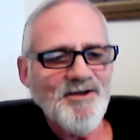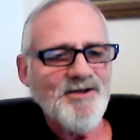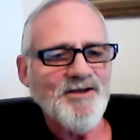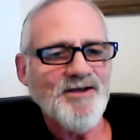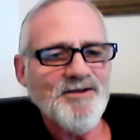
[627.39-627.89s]

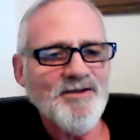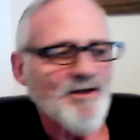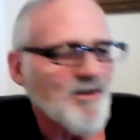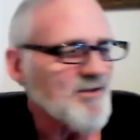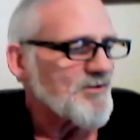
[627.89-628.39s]
And
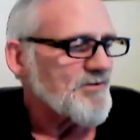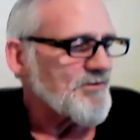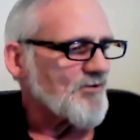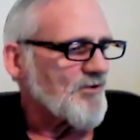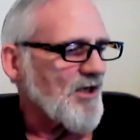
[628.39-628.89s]

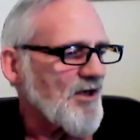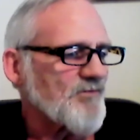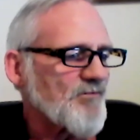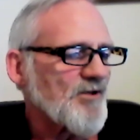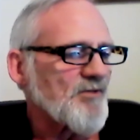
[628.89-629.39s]
so, yeah,
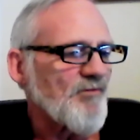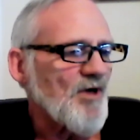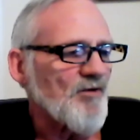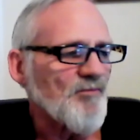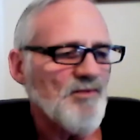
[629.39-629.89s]
I've really
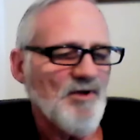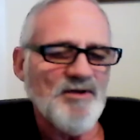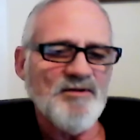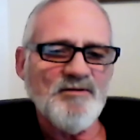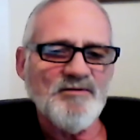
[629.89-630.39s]
found
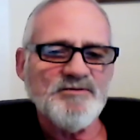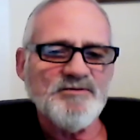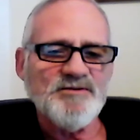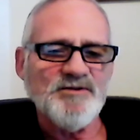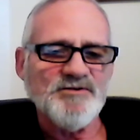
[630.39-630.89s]

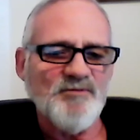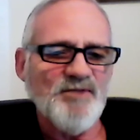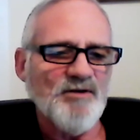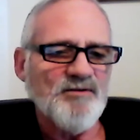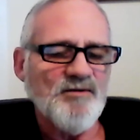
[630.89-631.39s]
since I've
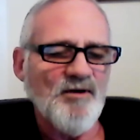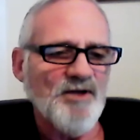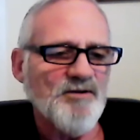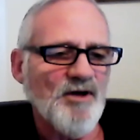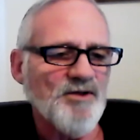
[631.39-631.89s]
been
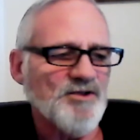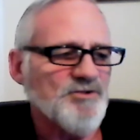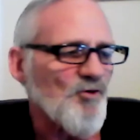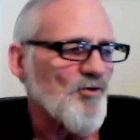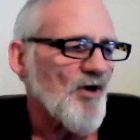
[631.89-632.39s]
on
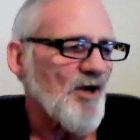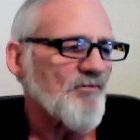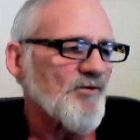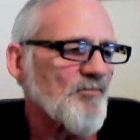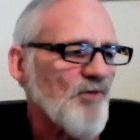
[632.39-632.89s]
this
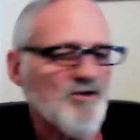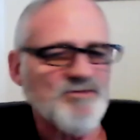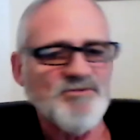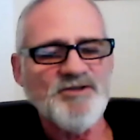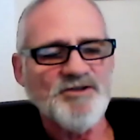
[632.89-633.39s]
program for
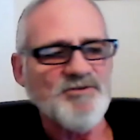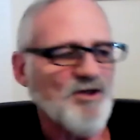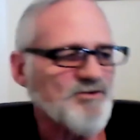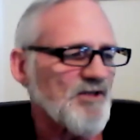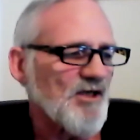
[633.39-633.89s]
approximately 6
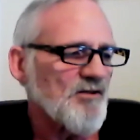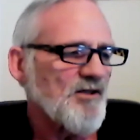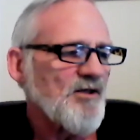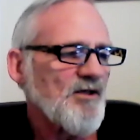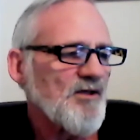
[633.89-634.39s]
months
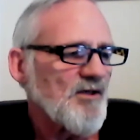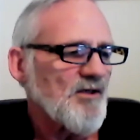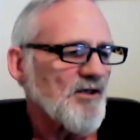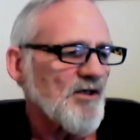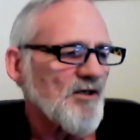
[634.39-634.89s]
now,
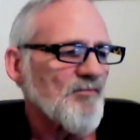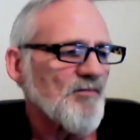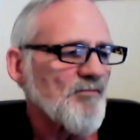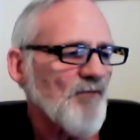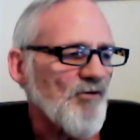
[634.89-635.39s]

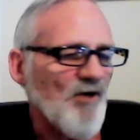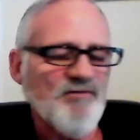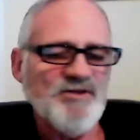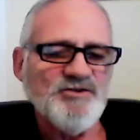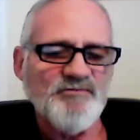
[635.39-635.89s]
my
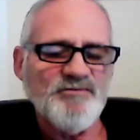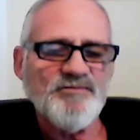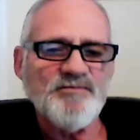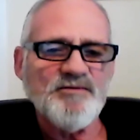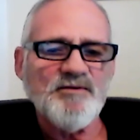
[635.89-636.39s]
cravings have
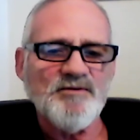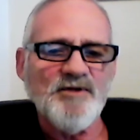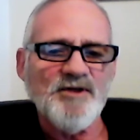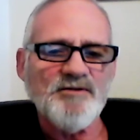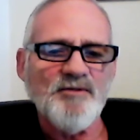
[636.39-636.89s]

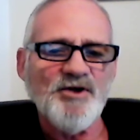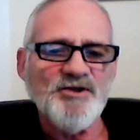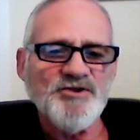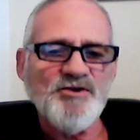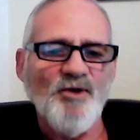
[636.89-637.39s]
like
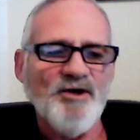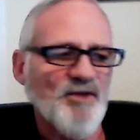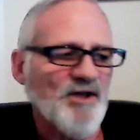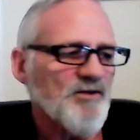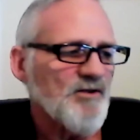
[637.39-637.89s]
diminished quite a bit.